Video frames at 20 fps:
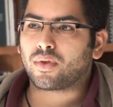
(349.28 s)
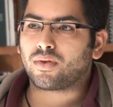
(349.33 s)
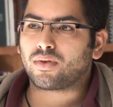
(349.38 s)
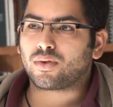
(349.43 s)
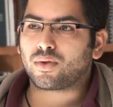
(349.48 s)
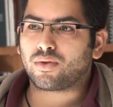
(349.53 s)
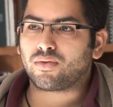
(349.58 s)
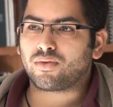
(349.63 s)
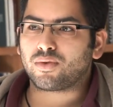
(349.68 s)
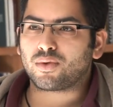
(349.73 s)

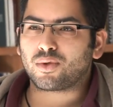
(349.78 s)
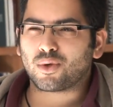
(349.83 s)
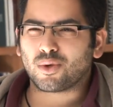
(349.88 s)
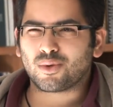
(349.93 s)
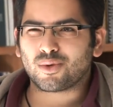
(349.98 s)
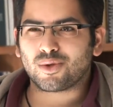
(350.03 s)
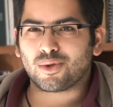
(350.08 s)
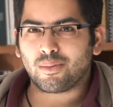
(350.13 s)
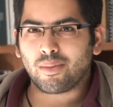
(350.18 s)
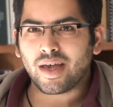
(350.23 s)
So
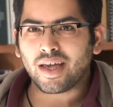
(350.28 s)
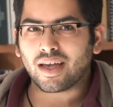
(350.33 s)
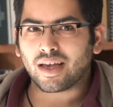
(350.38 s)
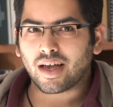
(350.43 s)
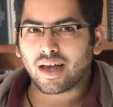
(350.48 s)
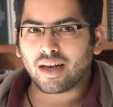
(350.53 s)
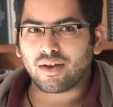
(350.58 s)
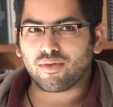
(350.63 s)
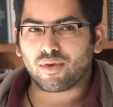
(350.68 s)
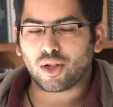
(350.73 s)
to make
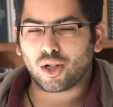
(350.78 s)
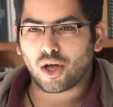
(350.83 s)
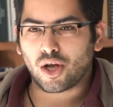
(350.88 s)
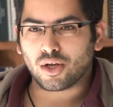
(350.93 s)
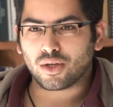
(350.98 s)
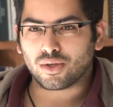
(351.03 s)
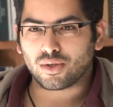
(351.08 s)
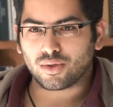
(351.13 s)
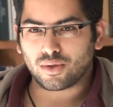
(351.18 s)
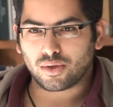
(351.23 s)
kind of a
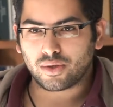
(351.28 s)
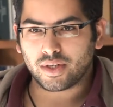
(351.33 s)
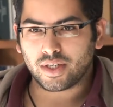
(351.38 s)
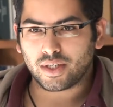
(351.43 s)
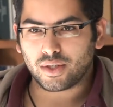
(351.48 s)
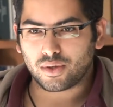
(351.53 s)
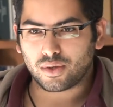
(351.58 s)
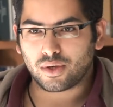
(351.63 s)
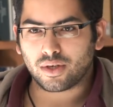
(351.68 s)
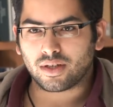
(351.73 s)
long story
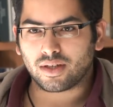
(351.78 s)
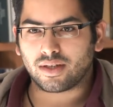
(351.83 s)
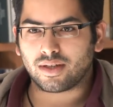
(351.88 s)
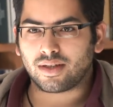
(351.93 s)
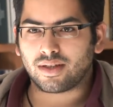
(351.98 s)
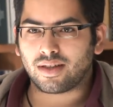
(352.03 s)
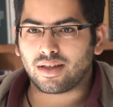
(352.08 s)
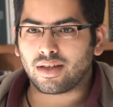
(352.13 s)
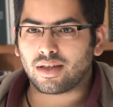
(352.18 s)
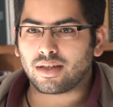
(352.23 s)
short,
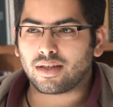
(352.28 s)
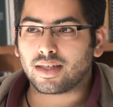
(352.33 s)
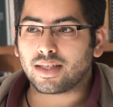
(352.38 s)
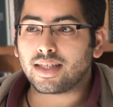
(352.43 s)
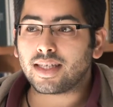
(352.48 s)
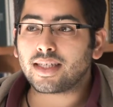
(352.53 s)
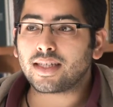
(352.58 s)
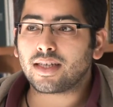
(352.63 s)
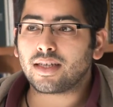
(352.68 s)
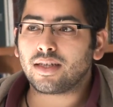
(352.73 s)
the
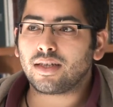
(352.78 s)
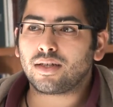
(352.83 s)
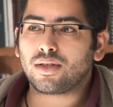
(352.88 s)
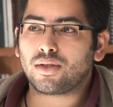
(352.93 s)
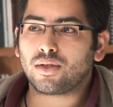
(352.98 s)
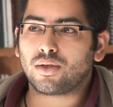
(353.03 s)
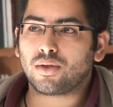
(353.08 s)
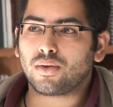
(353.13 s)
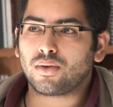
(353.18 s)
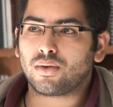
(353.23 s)
decision
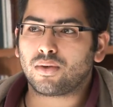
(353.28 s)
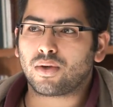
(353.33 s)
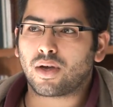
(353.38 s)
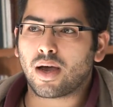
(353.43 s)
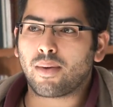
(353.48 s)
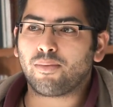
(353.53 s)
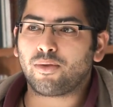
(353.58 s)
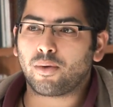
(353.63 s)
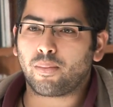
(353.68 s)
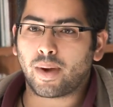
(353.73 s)
to
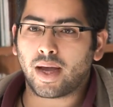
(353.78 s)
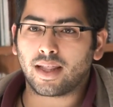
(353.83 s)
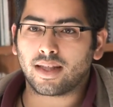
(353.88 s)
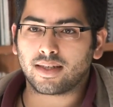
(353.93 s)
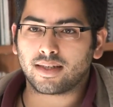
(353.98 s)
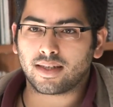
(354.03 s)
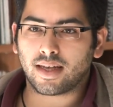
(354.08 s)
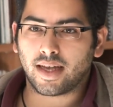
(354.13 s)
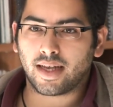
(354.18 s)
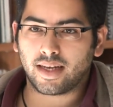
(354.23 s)
come to
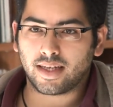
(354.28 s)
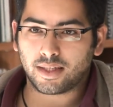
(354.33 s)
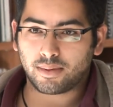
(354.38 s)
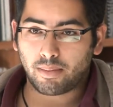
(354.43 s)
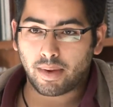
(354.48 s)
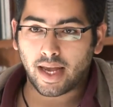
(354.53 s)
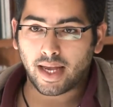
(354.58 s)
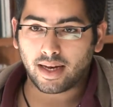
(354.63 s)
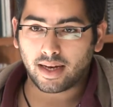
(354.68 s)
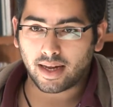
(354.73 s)
Palestine is
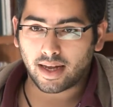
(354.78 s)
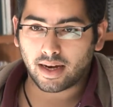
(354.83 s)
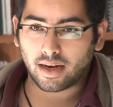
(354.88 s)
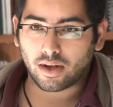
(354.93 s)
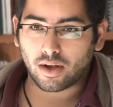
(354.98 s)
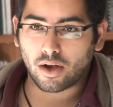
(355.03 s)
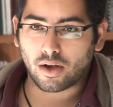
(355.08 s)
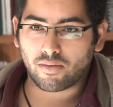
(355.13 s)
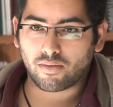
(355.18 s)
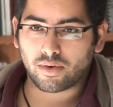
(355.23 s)
made at a
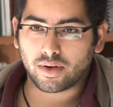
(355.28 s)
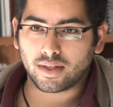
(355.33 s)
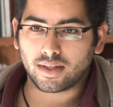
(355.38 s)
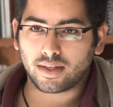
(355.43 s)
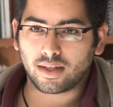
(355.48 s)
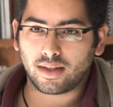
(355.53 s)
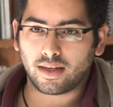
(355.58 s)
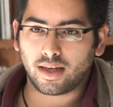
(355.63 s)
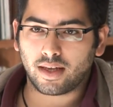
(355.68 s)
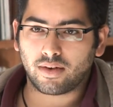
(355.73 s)
conference
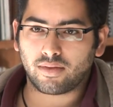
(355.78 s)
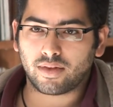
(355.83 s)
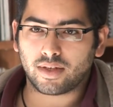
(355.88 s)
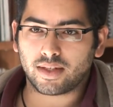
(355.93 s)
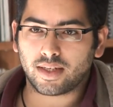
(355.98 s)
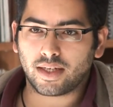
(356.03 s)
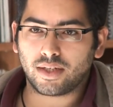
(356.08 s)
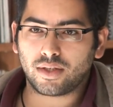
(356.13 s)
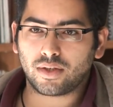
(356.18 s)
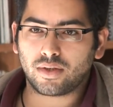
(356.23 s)
at the end of the
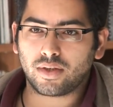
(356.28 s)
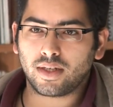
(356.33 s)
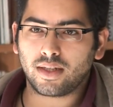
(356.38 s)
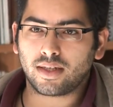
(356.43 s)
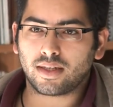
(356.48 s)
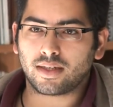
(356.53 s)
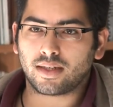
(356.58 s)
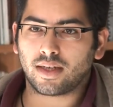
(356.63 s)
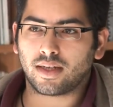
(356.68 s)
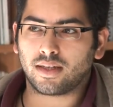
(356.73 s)
century
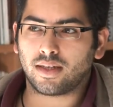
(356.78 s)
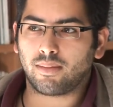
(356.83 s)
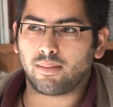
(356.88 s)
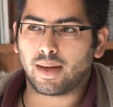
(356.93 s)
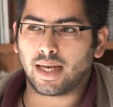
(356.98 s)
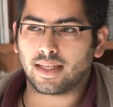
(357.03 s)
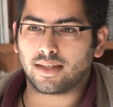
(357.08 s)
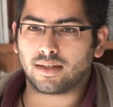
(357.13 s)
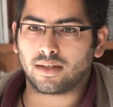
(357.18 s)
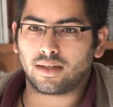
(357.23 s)
that's held in
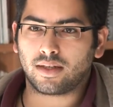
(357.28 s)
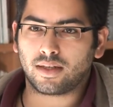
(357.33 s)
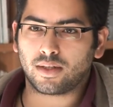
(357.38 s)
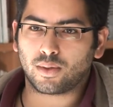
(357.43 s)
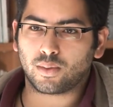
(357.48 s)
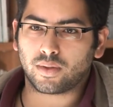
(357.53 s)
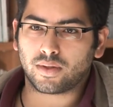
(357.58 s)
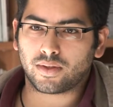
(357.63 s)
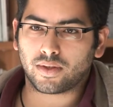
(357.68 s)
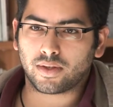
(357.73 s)
Basel in
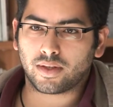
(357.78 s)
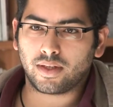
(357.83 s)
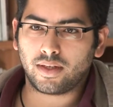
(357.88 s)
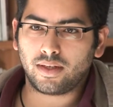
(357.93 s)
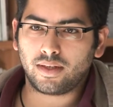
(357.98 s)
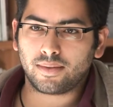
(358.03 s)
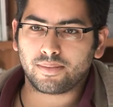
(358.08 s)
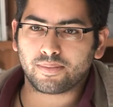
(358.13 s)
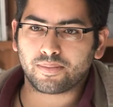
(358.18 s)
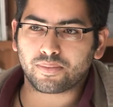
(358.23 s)

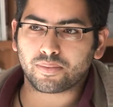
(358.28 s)
Switzerland.